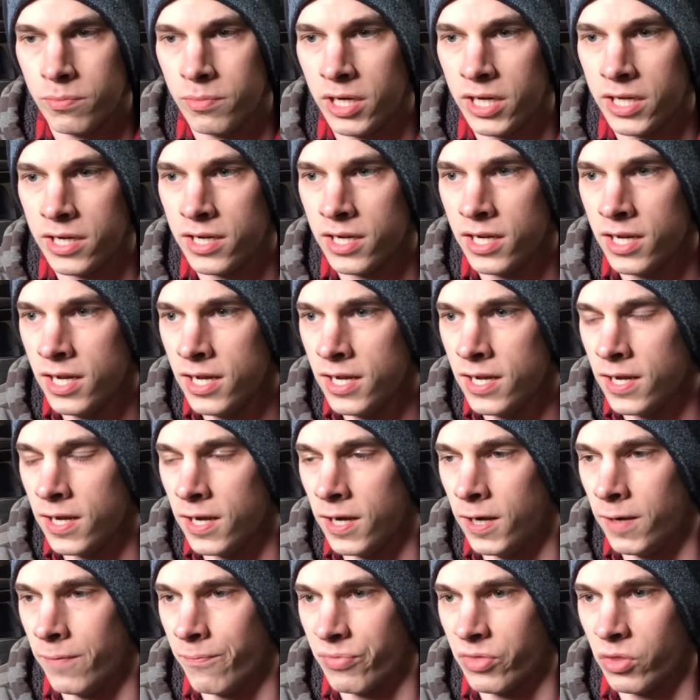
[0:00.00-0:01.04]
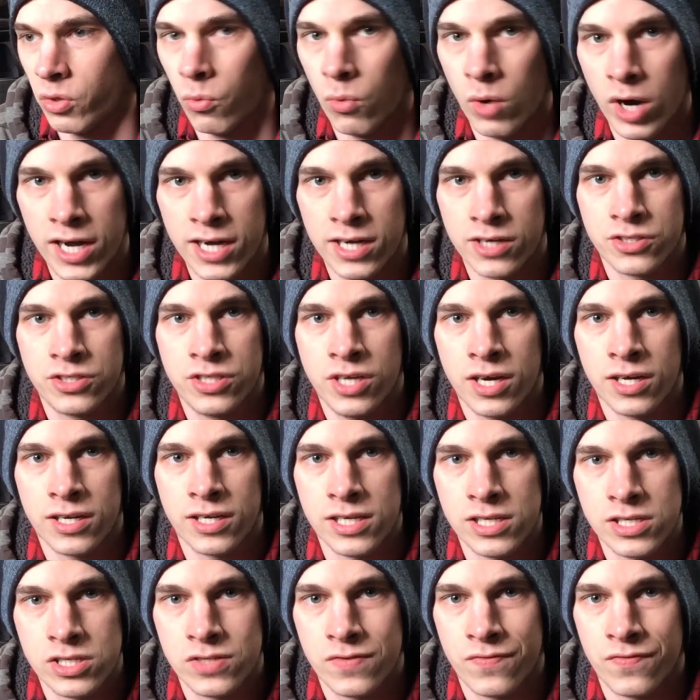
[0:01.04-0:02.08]
But the wire tuck
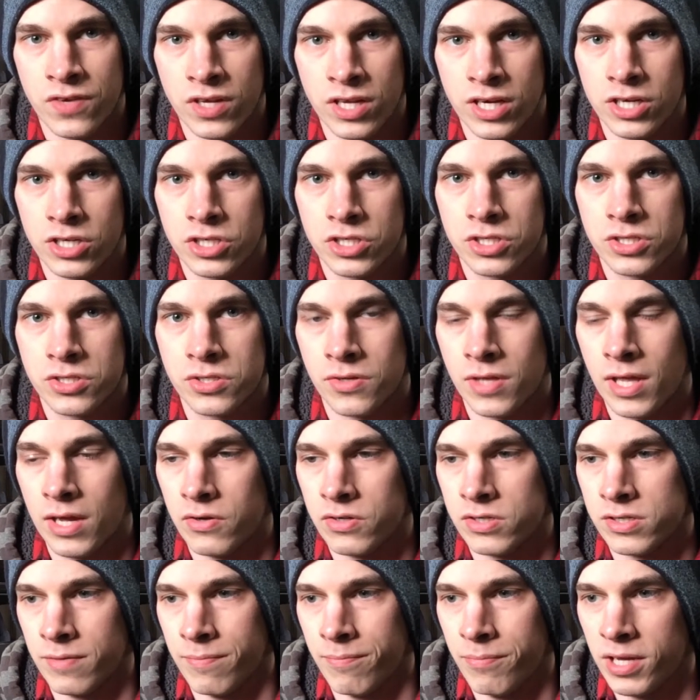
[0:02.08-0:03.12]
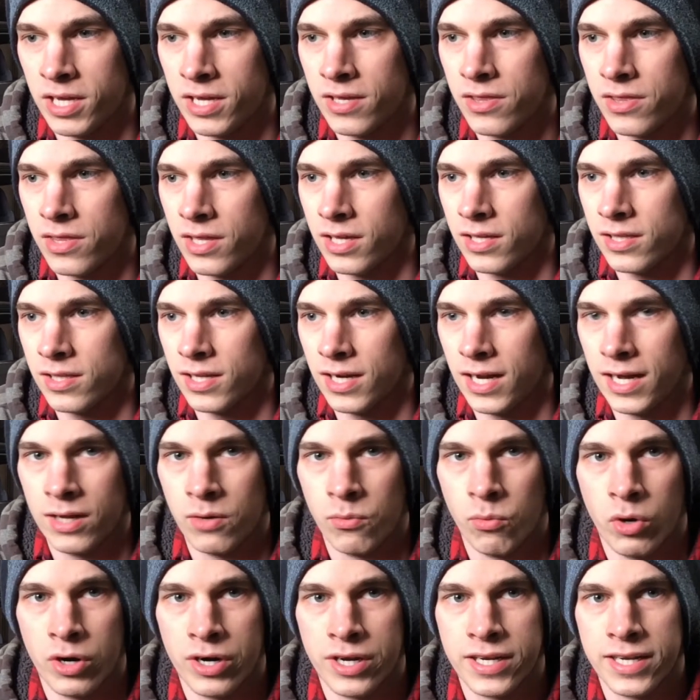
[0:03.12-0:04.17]
is finished, so that was a big thing that I
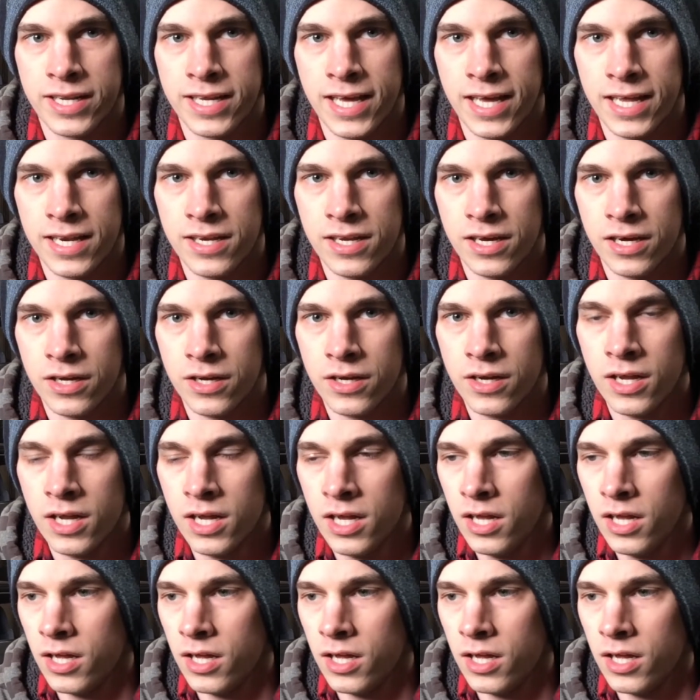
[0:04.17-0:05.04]
had wanted to get done.